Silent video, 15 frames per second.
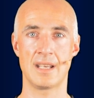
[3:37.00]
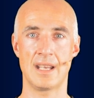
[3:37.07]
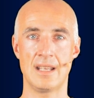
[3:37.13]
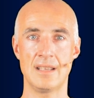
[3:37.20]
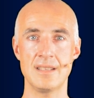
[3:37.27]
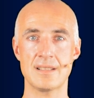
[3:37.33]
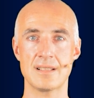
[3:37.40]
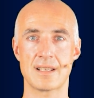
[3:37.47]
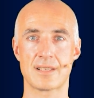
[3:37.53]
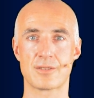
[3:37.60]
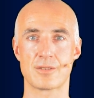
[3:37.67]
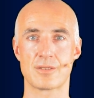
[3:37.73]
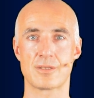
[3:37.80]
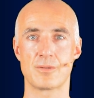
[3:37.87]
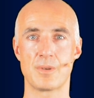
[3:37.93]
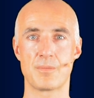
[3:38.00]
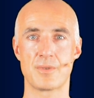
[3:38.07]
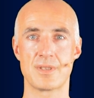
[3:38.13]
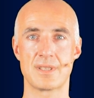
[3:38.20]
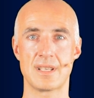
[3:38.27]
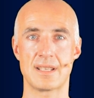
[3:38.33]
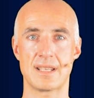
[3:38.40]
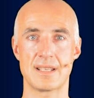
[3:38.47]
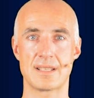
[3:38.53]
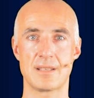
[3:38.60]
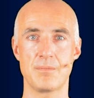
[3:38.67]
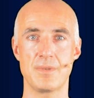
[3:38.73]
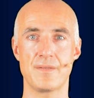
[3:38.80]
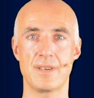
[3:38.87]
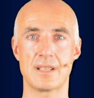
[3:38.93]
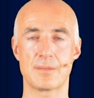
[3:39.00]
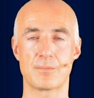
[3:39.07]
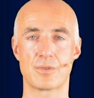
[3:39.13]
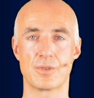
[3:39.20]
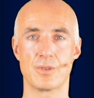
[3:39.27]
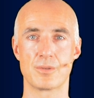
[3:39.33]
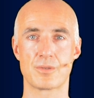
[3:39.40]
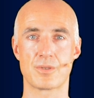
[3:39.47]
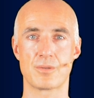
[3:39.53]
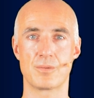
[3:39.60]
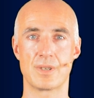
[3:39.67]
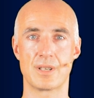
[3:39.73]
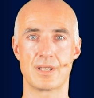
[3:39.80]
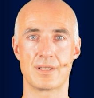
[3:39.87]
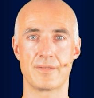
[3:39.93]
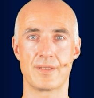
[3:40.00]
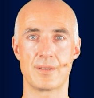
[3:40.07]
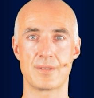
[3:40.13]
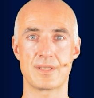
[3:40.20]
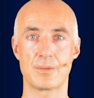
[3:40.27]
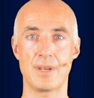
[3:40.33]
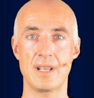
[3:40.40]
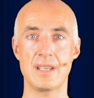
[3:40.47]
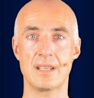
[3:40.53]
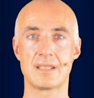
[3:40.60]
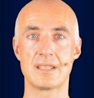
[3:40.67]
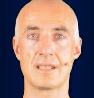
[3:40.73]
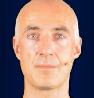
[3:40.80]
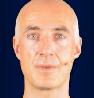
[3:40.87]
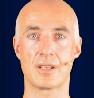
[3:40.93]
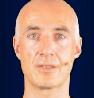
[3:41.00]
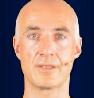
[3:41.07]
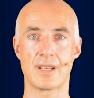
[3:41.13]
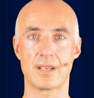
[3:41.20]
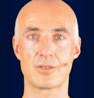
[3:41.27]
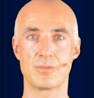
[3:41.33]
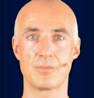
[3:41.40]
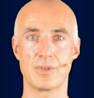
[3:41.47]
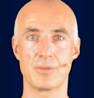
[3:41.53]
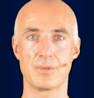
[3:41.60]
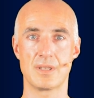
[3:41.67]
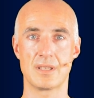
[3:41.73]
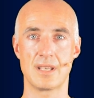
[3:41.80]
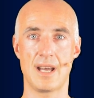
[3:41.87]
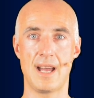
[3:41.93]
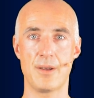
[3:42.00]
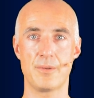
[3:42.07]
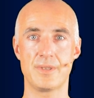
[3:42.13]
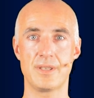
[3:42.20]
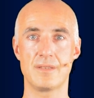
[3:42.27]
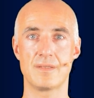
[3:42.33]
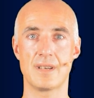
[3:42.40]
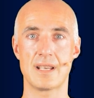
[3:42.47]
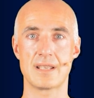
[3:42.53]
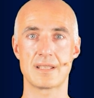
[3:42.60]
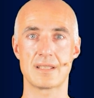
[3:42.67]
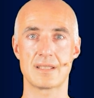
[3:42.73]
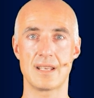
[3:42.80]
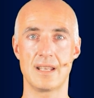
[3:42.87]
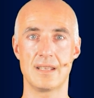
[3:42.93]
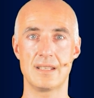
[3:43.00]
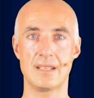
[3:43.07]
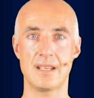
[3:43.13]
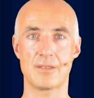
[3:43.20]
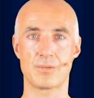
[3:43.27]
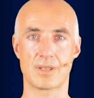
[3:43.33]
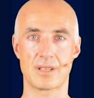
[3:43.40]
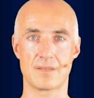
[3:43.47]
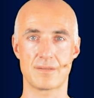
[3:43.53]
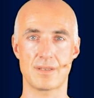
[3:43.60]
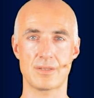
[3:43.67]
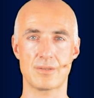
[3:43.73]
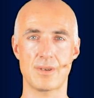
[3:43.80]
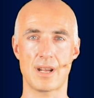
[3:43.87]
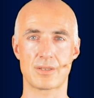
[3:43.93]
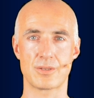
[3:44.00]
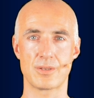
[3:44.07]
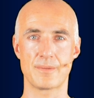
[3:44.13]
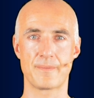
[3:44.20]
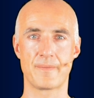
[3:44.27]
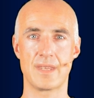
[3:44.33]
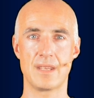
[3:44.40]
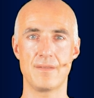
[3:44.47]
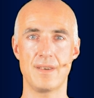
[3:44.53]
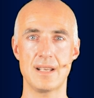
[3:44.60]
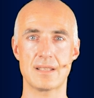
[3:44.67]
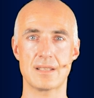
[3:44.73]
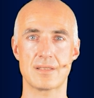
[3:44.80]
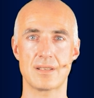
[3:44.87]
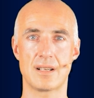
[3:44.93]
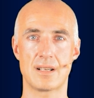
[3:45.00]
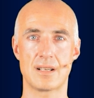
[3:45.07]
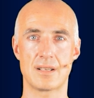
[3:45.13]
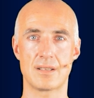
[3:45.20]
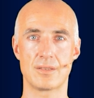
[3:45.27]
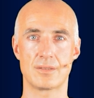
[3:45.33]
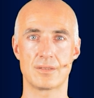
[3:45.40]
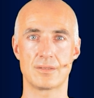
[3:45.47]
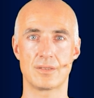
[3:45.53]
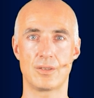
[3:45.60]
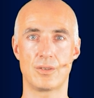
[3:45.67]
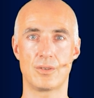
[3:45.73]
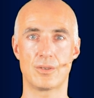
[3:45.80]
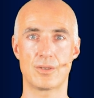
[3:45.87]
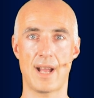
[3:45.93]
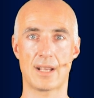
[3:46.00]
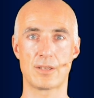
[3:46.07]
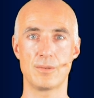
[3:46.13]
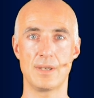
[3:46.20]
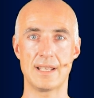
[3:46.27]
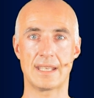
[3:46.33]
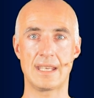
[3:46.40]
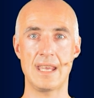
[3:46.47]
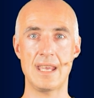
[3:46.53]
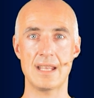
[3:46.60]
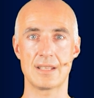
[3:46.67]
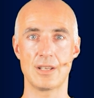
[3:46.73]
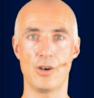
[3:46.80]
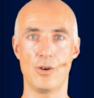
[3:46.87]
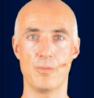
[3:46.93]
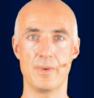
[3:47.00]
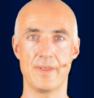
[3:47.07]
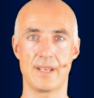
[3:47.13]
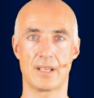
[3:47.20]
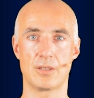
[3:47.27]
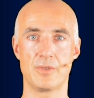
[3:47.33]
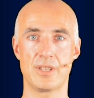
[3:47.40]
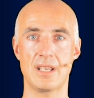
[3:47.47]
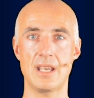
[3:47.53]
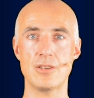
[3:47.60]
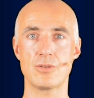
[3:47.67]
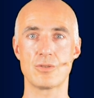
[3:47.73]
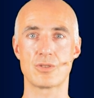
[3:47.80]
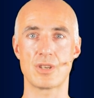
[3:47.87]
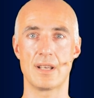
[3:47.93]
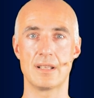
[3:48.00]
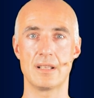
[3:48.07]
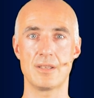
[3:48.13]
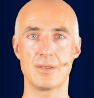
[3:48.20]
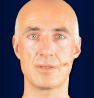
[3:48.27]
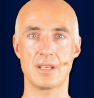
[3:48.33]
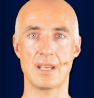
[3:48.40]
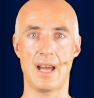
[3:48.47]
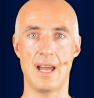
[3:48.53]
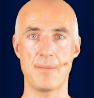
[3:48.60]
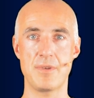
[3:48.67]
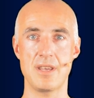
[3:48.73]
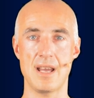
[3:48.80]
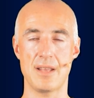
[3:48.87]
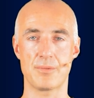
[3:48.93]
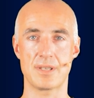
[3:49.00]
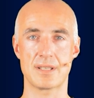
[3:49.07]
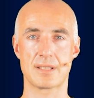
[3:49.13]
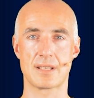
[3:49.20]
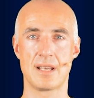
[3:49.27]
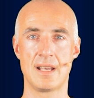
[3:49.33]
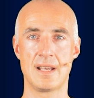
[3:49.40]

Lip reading: In this lecture, we present a simplified approach where there is a running TCP connection between the IoT devices and the network infrastructure. Devices are, or actually can, open a communication channel using IP address.